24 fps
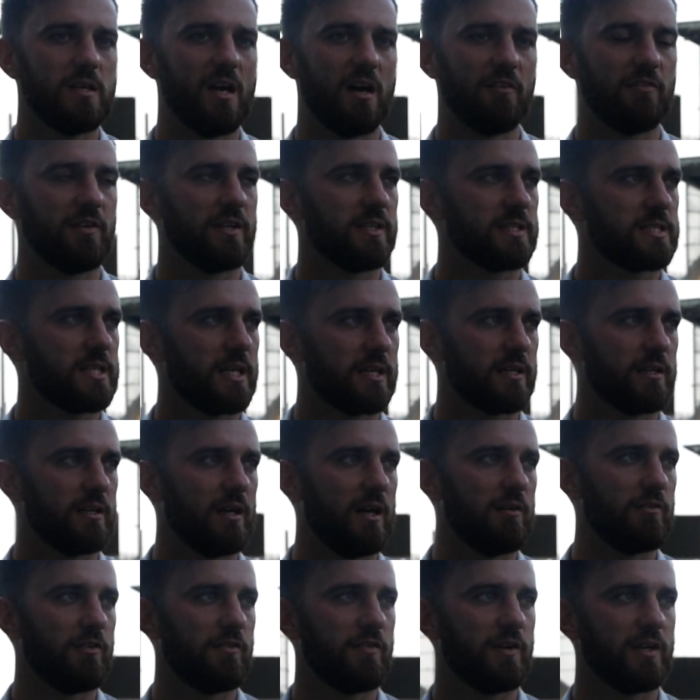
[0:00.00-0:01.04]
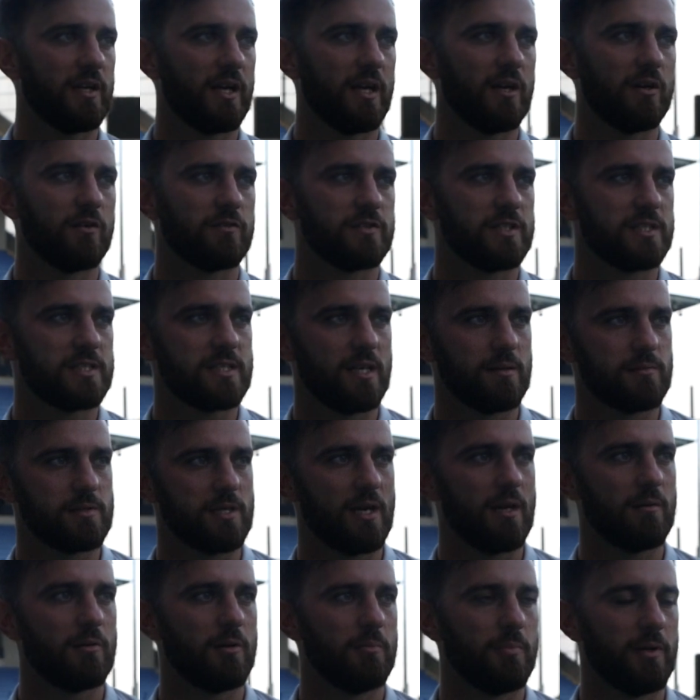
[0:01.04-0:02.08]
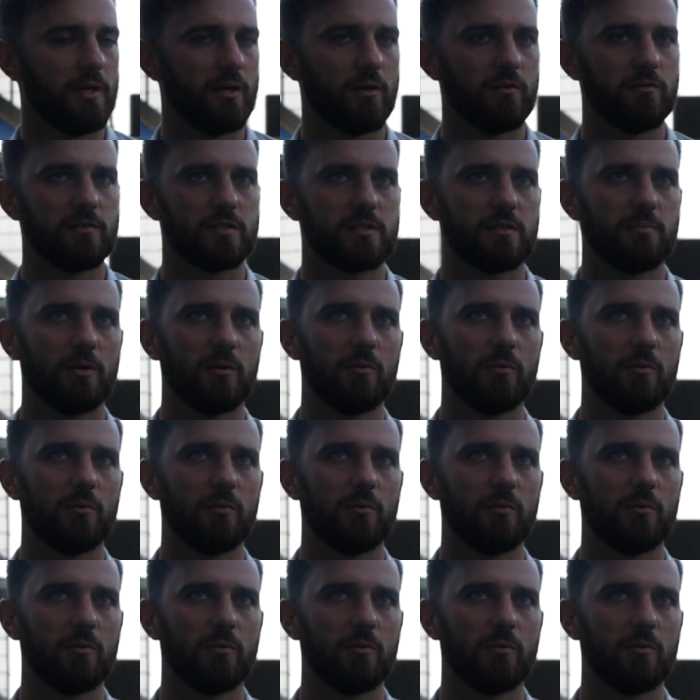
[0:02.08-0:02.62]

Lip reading: Yeah, I think the second half, I think they obviously stepped you up a bit, obviously.